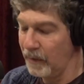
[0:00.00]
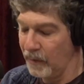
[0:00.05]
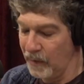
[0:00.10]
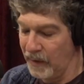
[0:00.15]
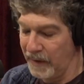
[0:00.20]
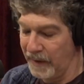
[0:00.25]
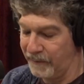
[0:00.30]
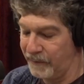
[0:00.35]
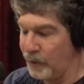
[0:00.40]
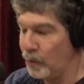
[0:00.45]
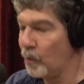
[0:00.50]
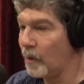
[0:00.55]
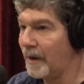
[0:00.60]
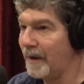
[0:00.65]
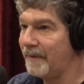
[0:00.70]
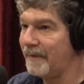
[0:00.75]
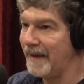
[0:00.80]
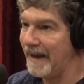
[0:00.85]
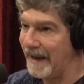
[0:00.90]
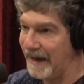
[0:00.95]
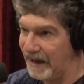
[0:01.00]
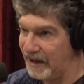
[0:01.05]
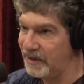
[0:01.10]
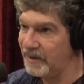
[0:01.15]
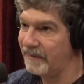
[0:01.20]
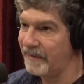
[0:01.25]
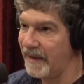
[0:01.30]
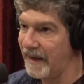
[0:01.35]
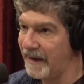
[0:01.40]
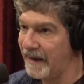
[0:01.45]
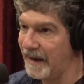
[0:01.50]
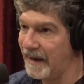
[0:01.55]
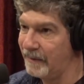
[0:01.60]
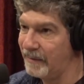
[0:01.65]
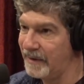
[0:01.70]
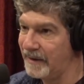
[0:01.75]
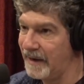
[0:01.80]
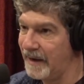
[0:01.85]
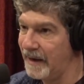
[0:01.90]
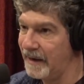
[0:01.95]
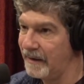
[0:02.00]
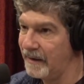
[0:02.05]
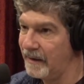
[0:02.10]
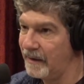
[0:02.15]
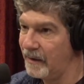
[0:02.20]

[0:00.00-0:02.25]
If you are at the edge of that habitat,